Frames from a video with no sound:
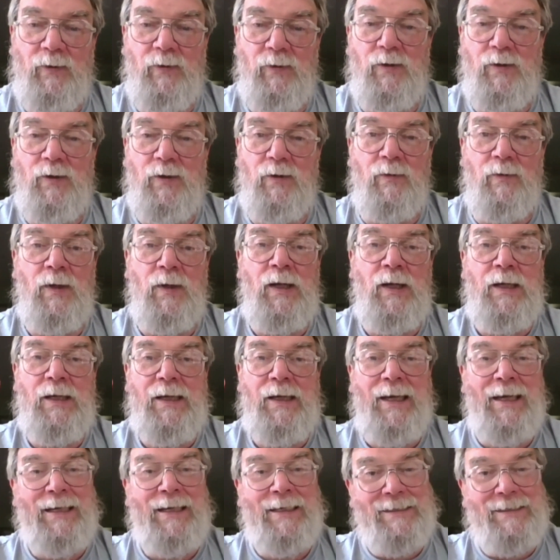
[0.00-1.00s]
Although
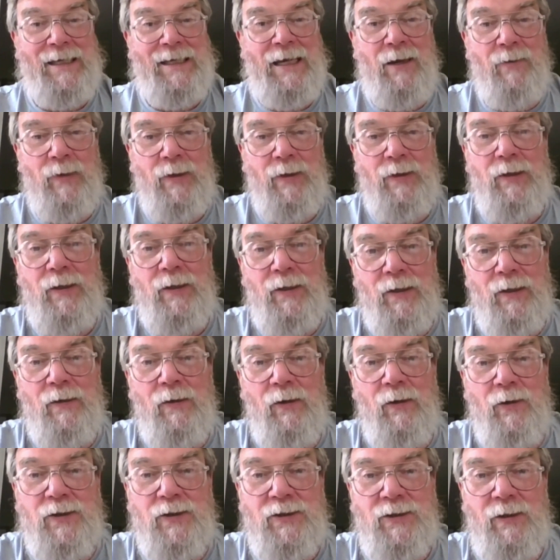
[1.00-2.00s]
anatomically they
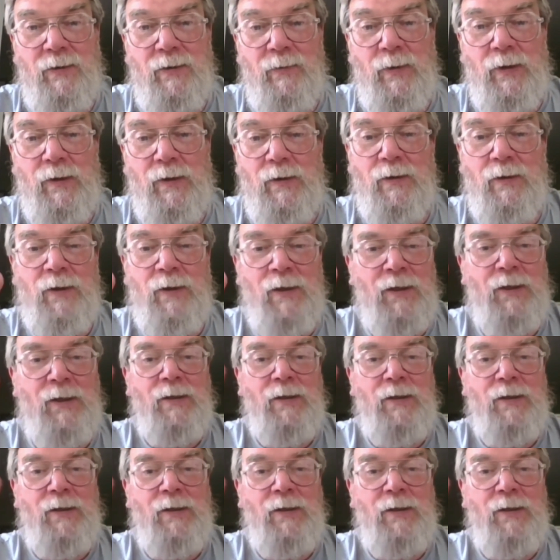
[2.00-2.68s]
look similar,